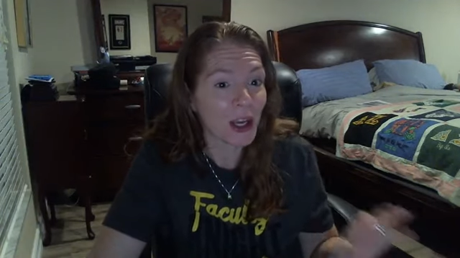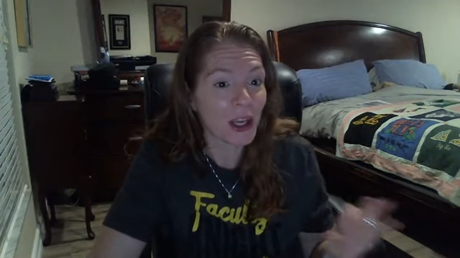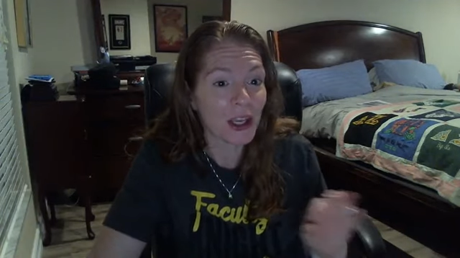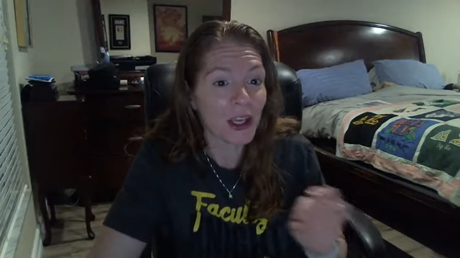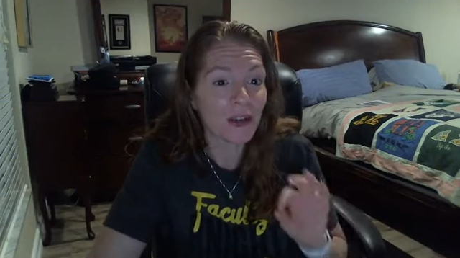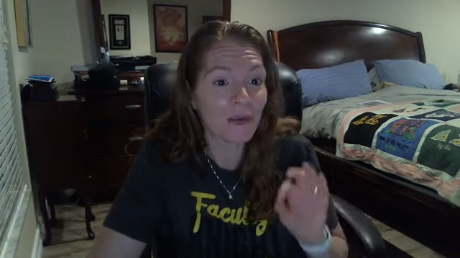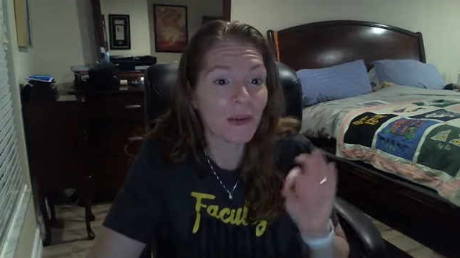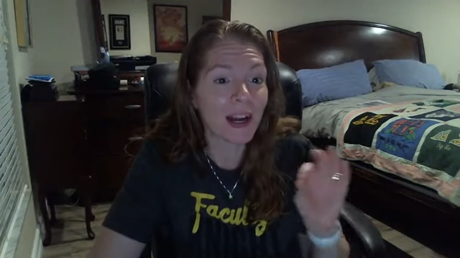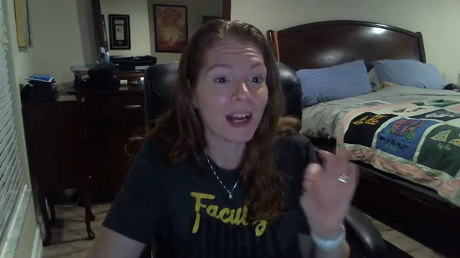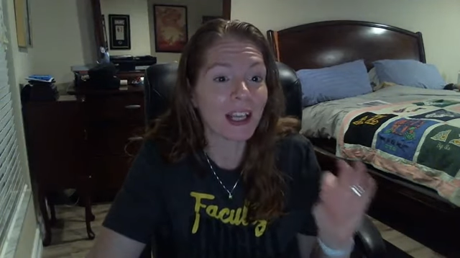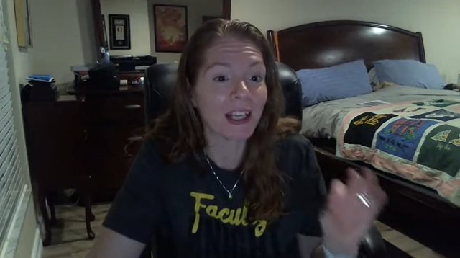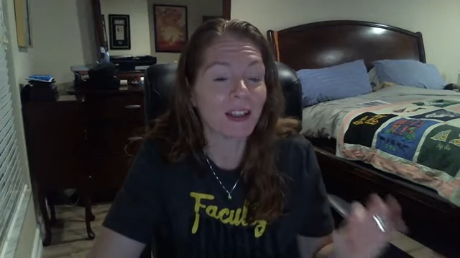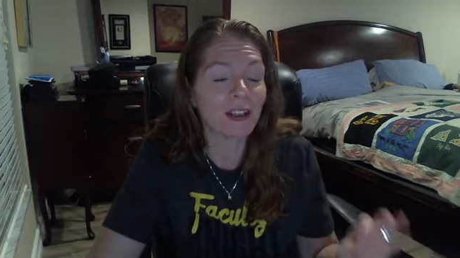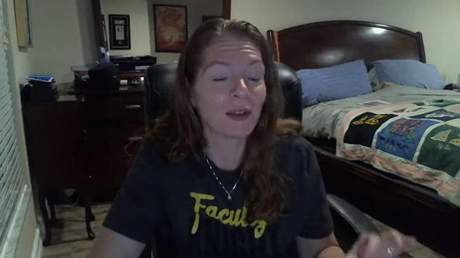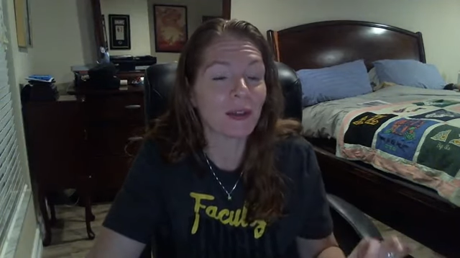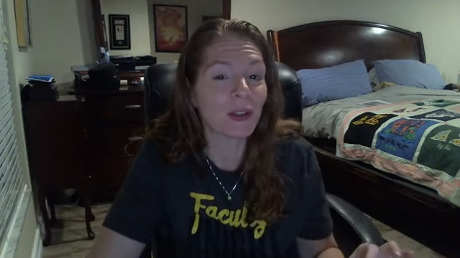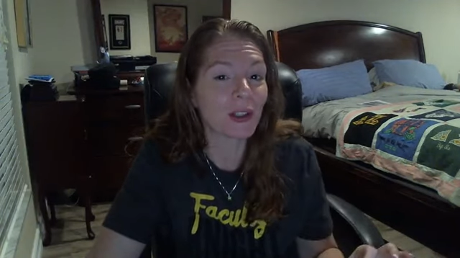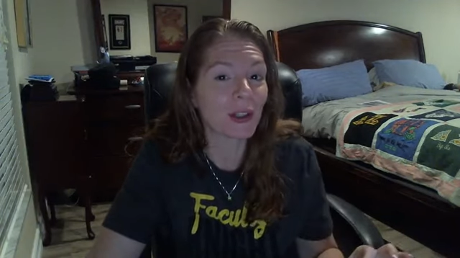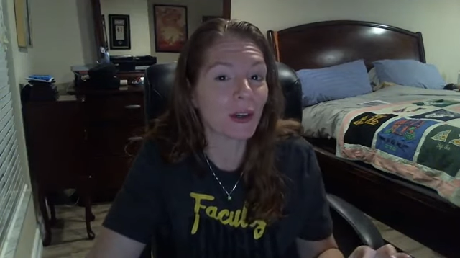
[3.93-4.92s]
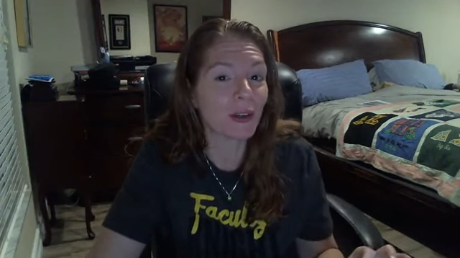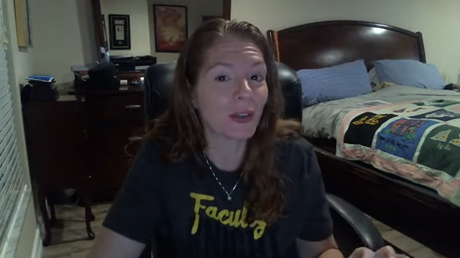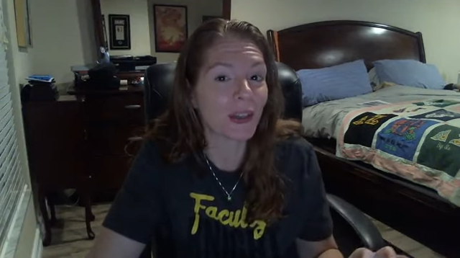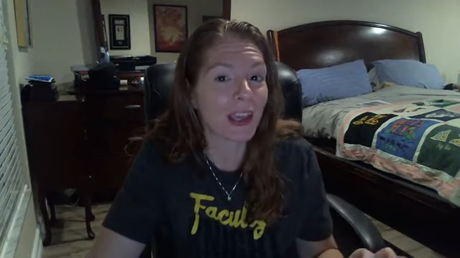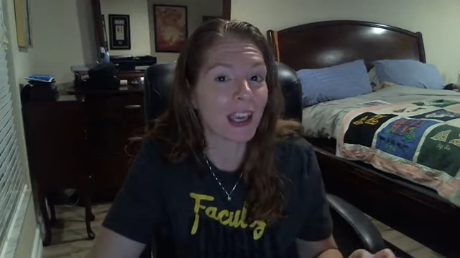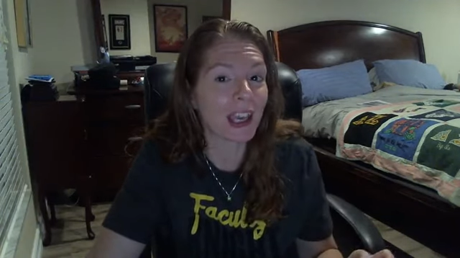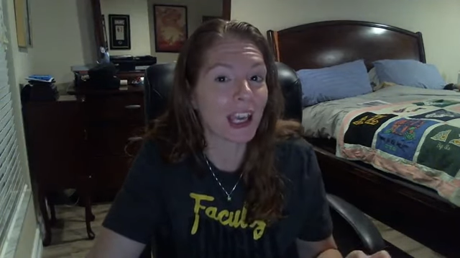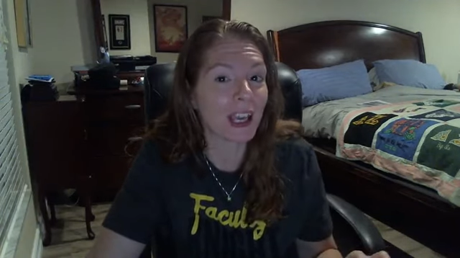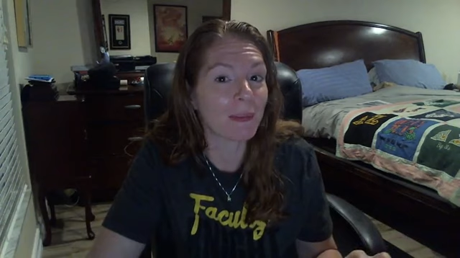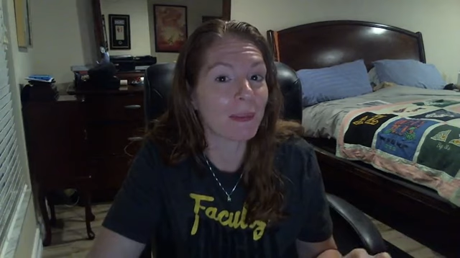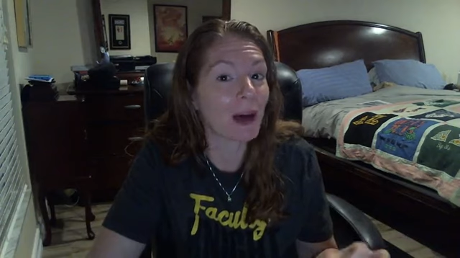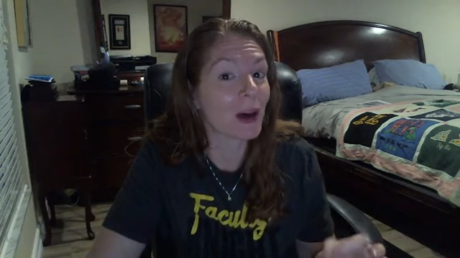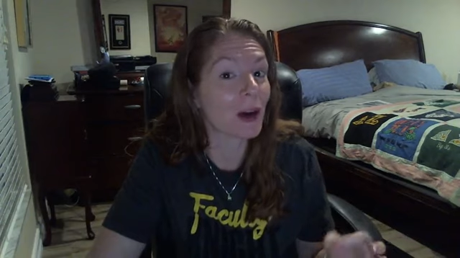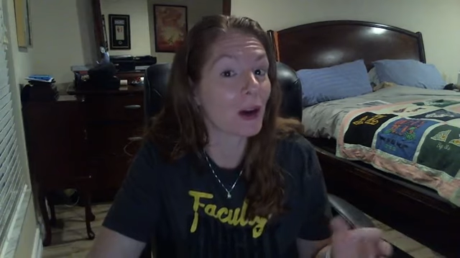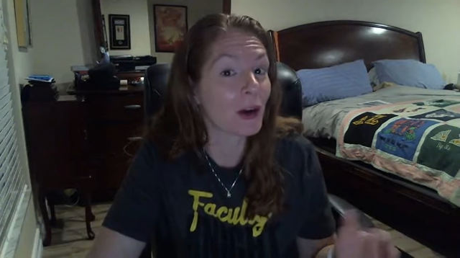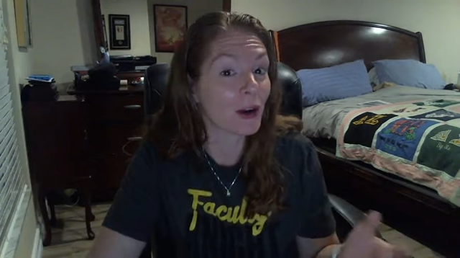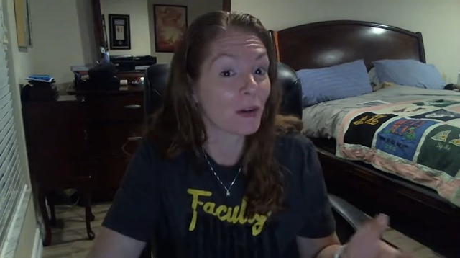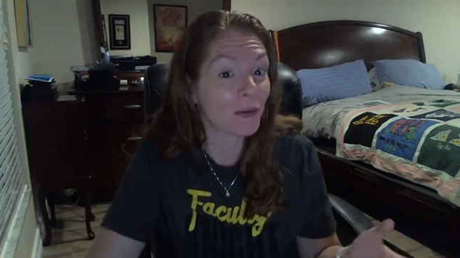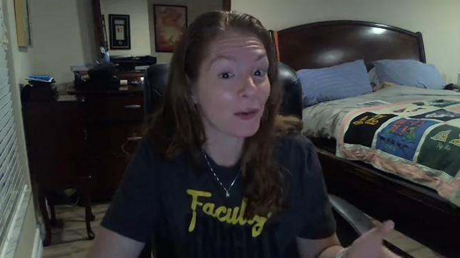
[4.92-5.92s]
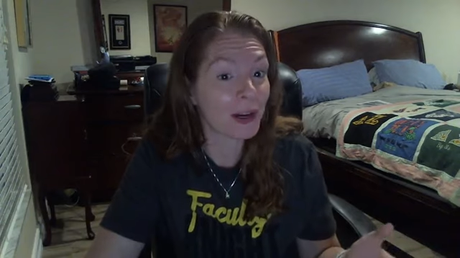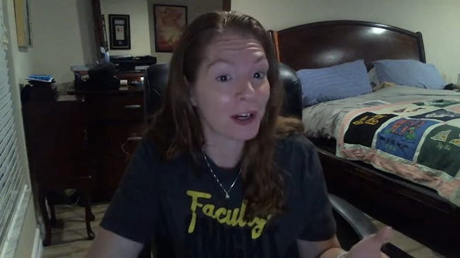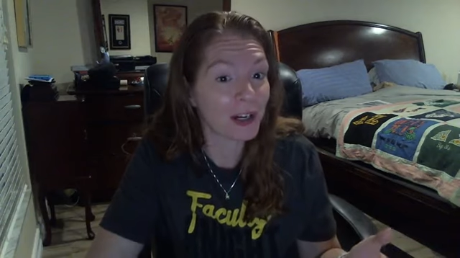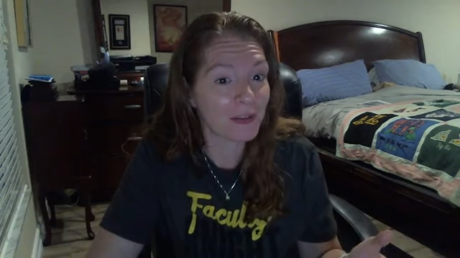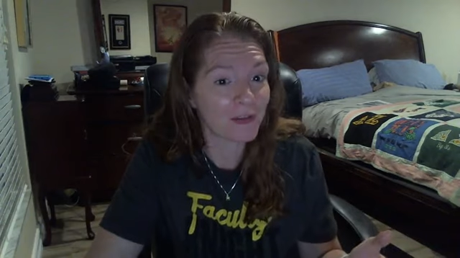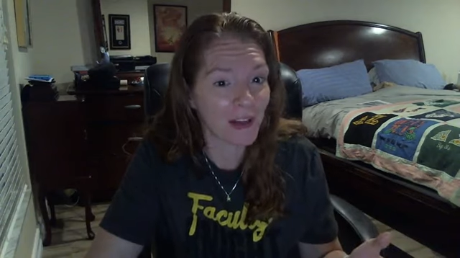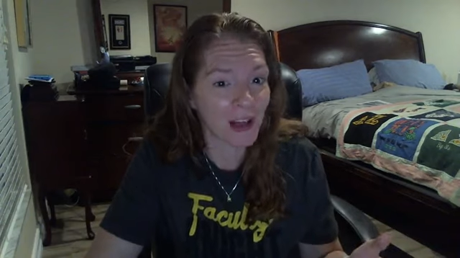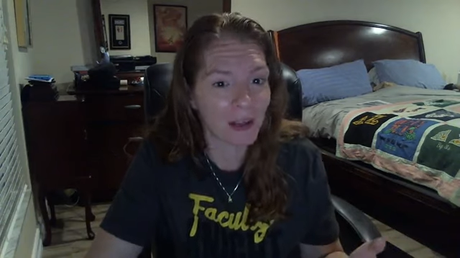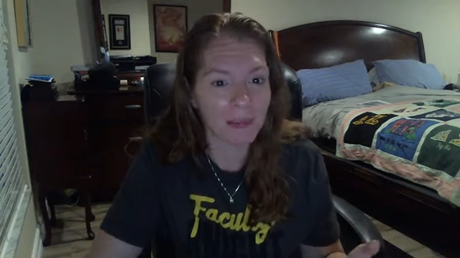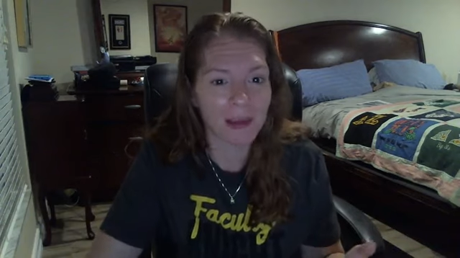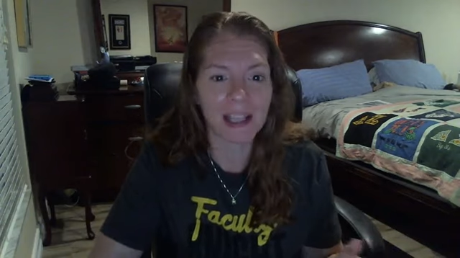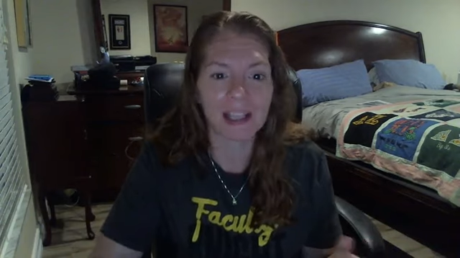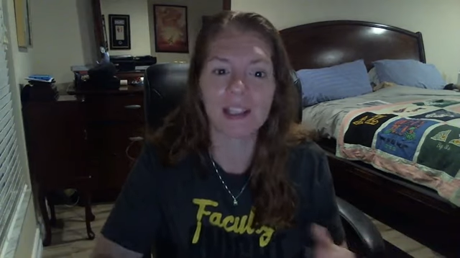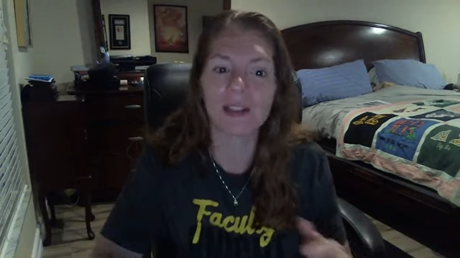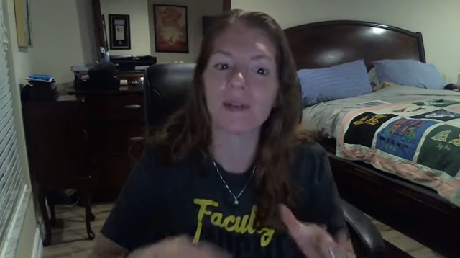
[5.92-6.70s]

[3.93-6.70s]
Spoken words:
you're ready to start thinking about career development.